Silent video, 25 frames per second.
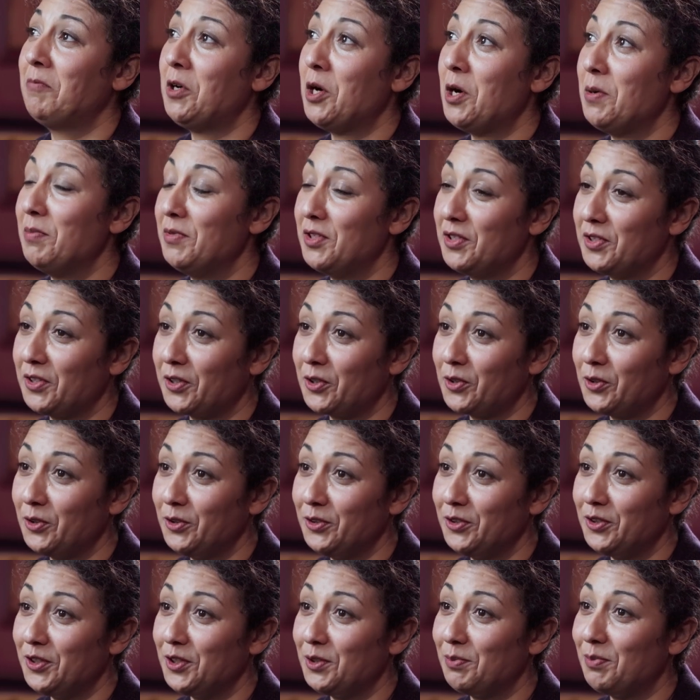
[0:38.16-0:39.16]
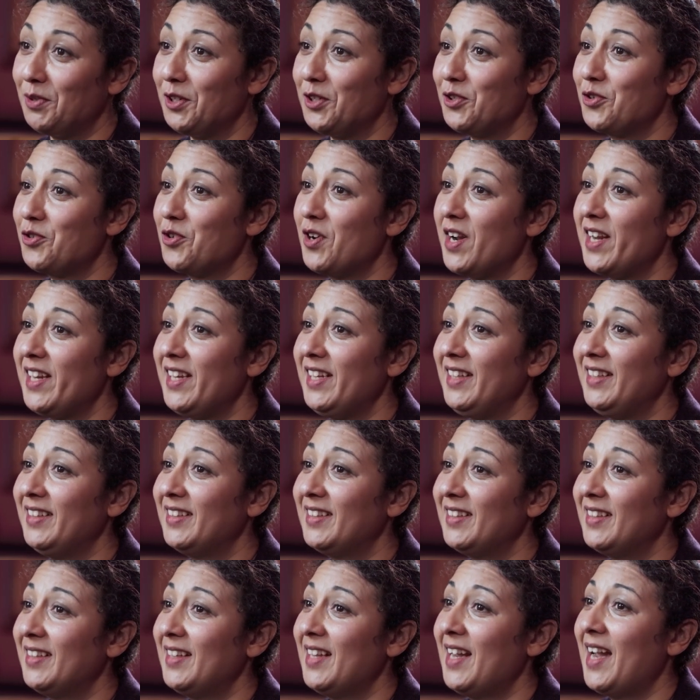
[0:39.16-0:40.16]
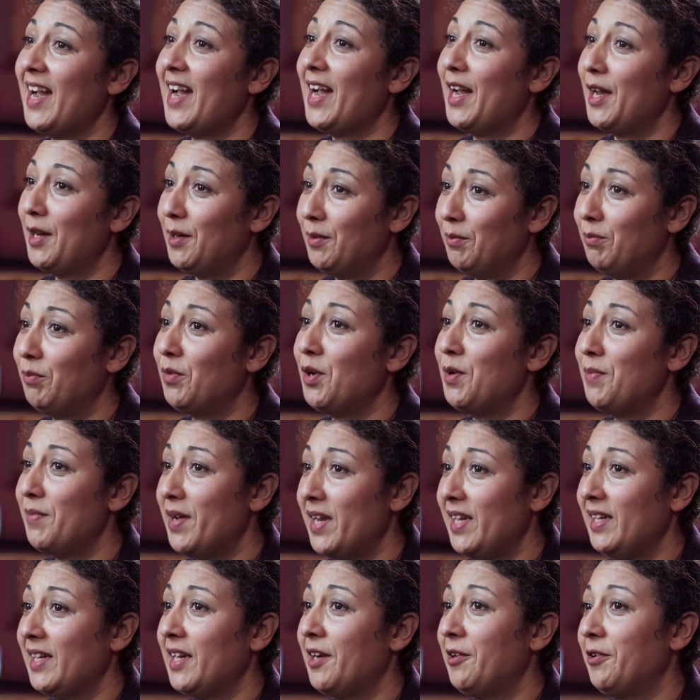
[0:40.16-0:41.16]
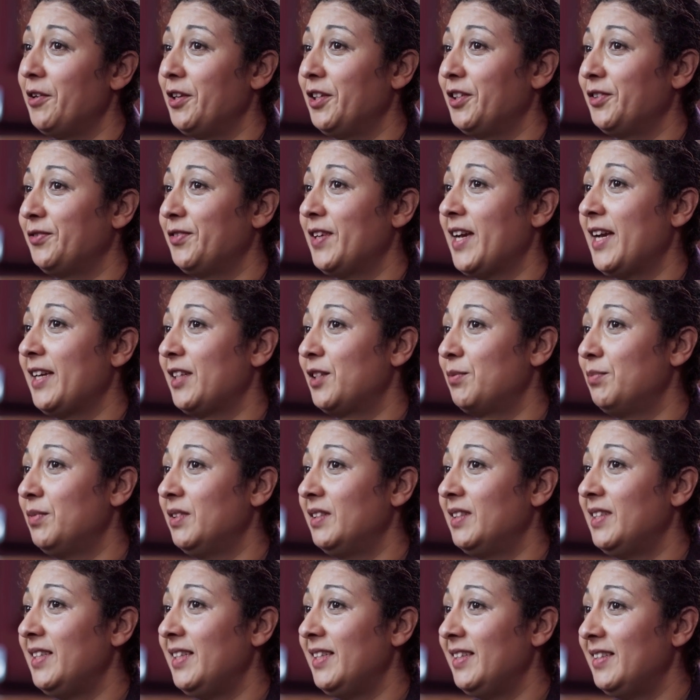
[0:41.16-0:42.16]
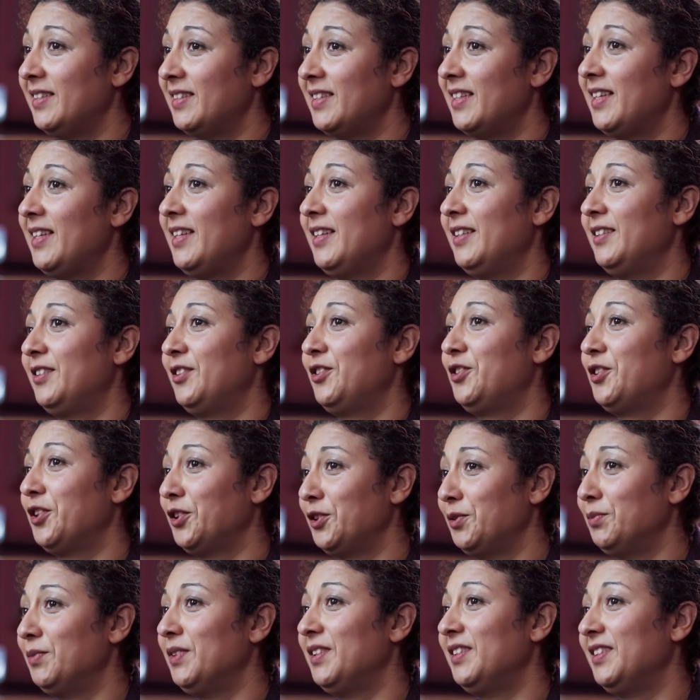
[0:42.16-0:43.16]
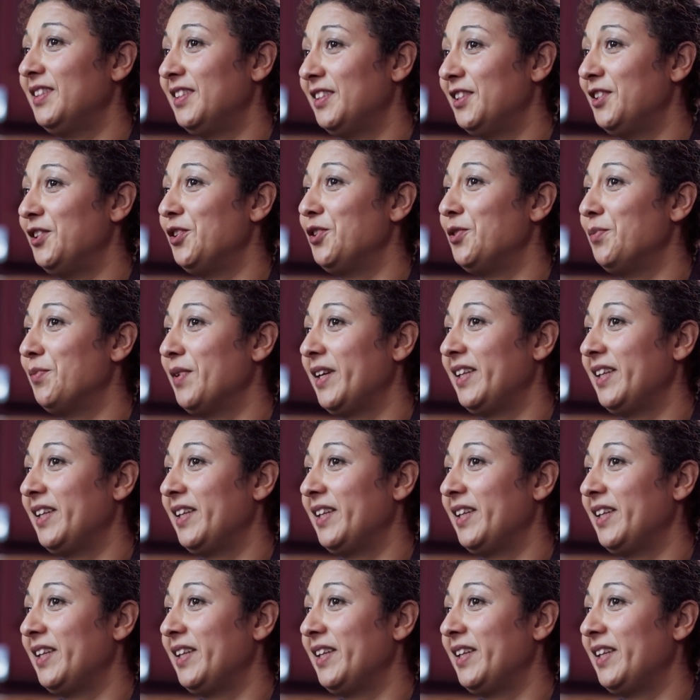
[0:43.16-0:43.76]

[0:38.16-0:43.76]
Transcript: I'm a psychologist by trade, and my main area of expertise is judgment and decision